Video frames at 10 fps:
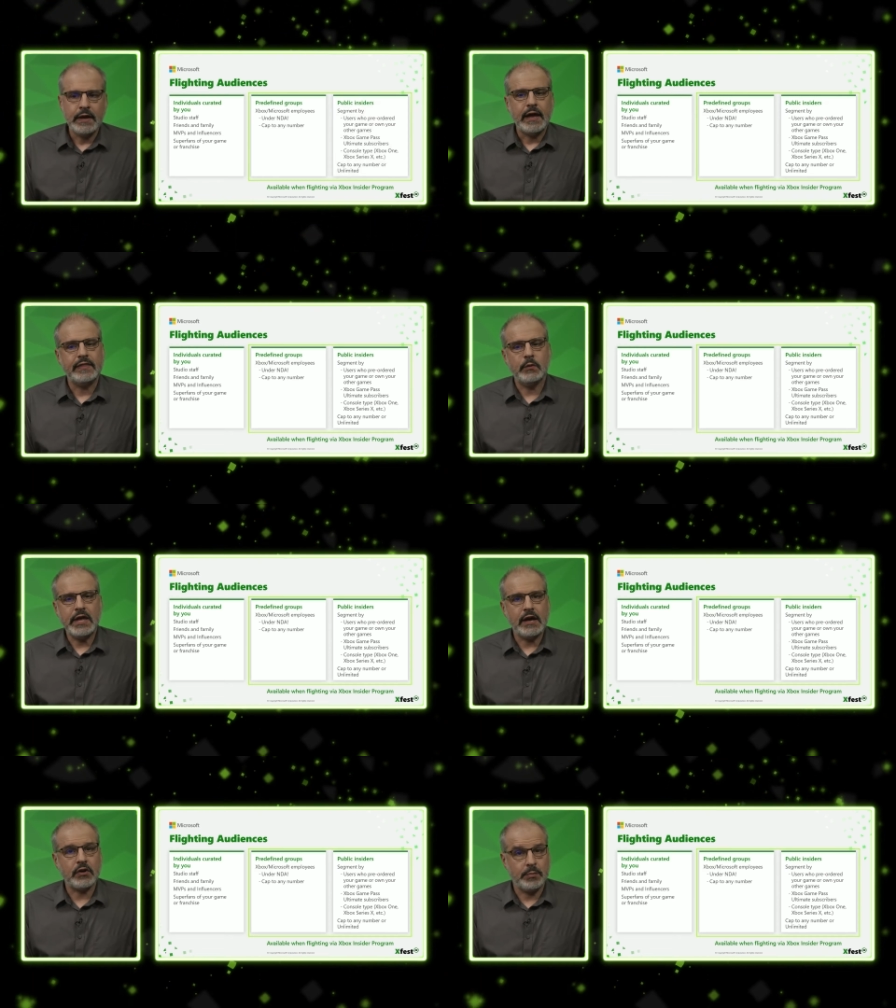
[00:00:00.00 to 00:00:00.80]
And then we
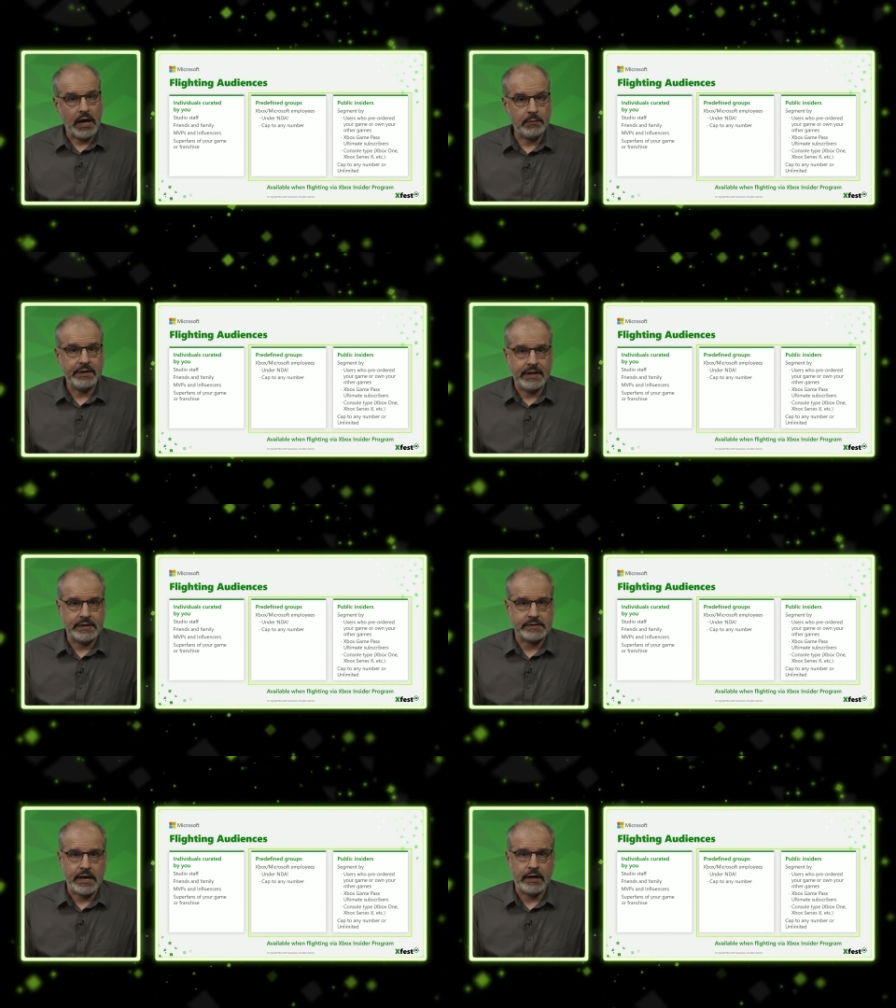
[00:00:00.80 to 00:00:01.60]
have our public
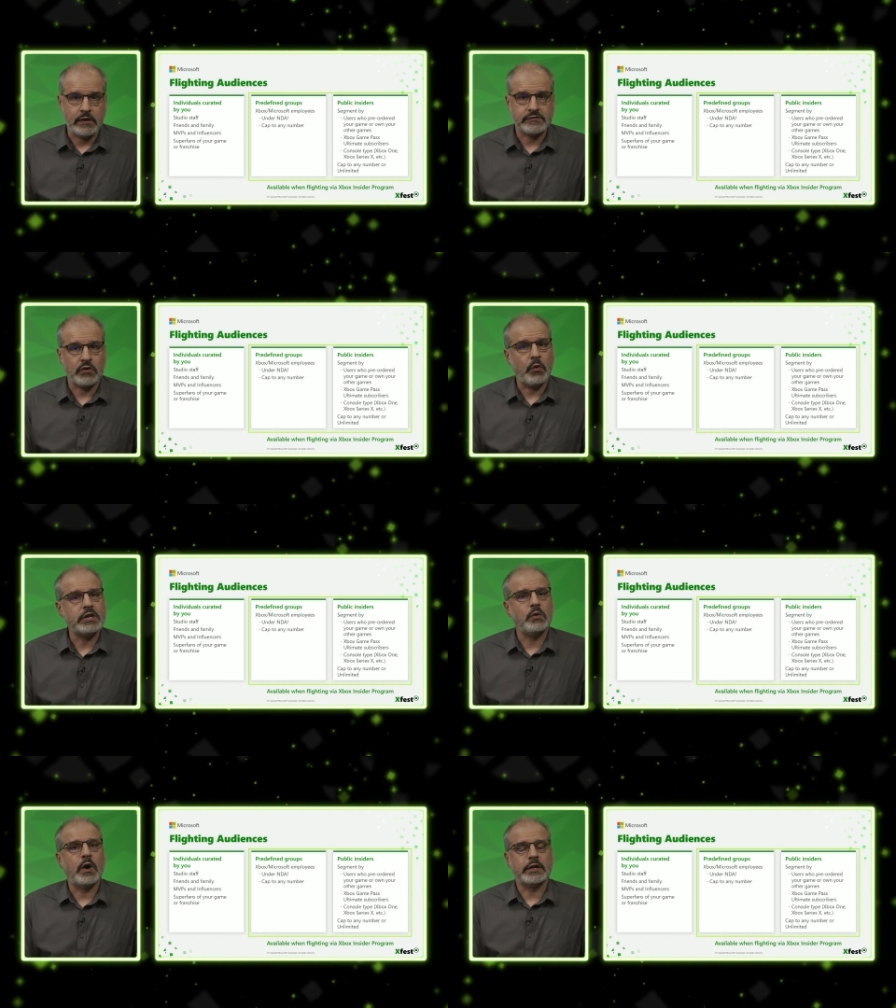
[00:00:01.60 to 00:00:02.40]
insiders for when
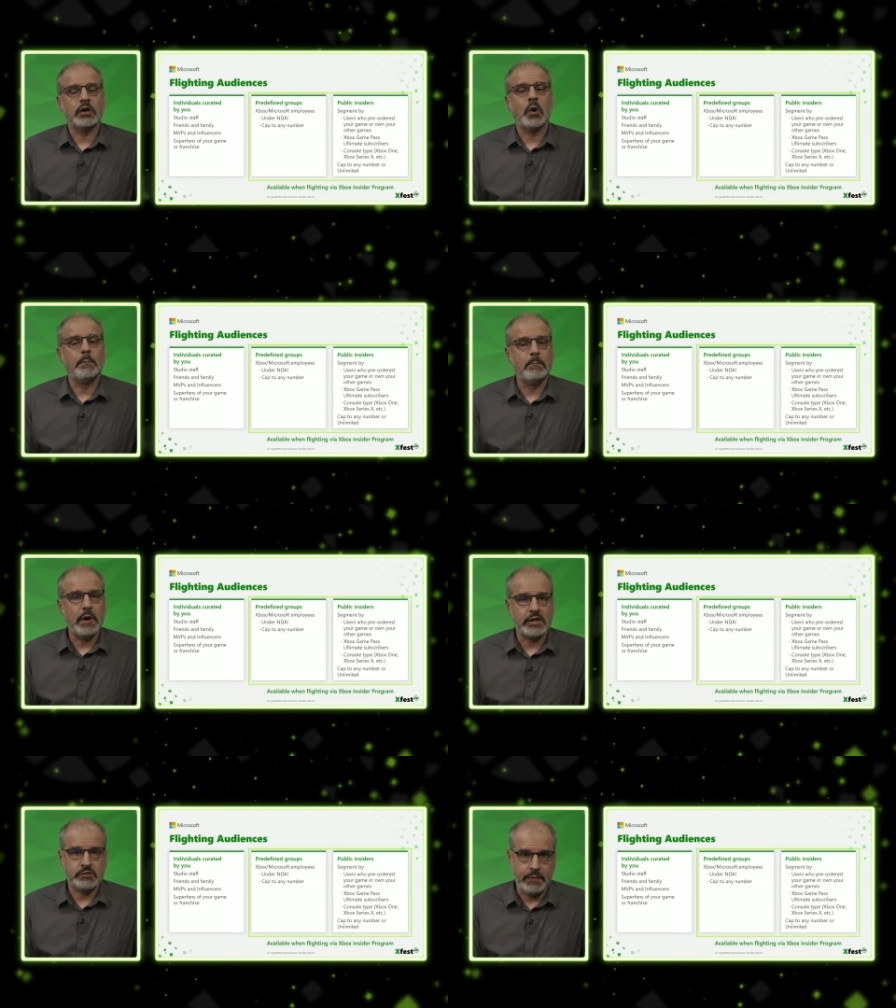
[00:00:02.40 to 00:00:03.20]
you want to go
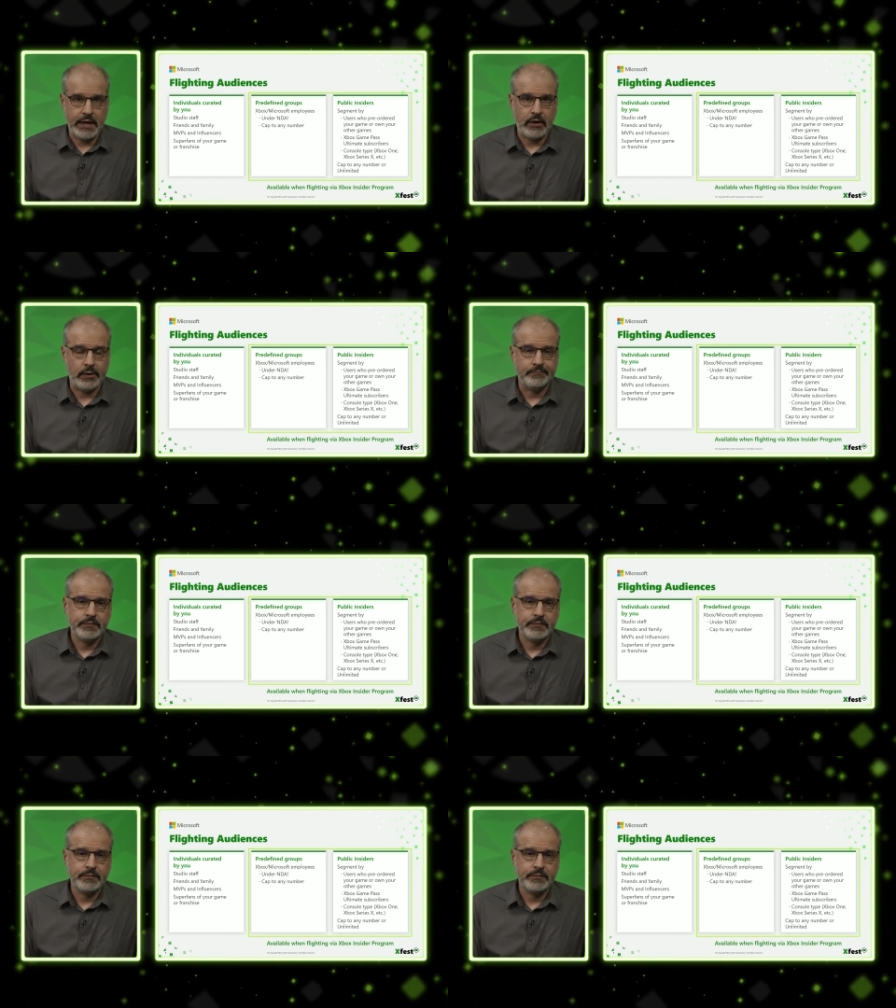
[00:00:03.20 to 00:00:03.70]
much bigger.